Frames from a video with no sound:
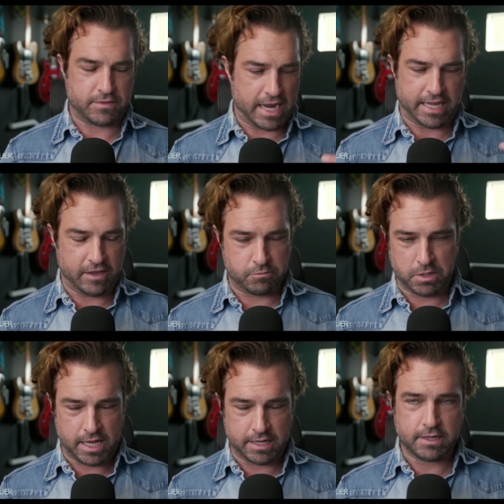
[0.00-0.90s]
I gave
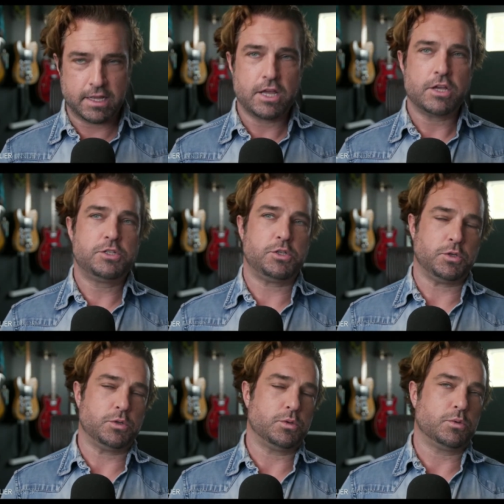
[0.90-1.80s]
blood
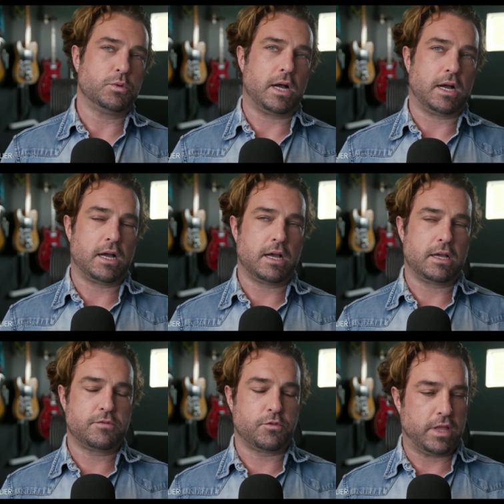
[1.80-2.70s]

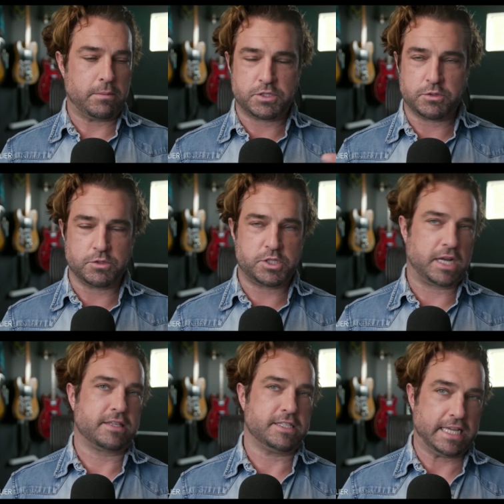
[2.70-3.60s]
for them to check
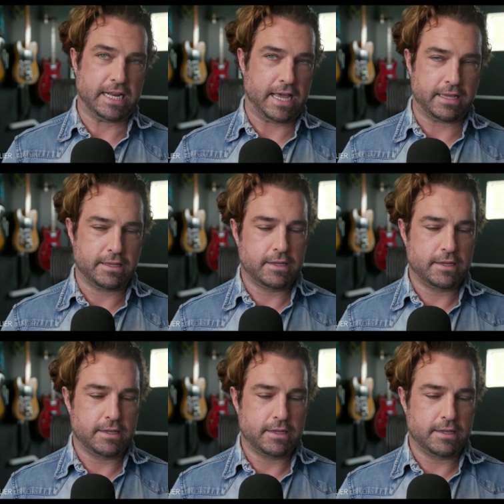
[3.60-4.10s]
the DNA.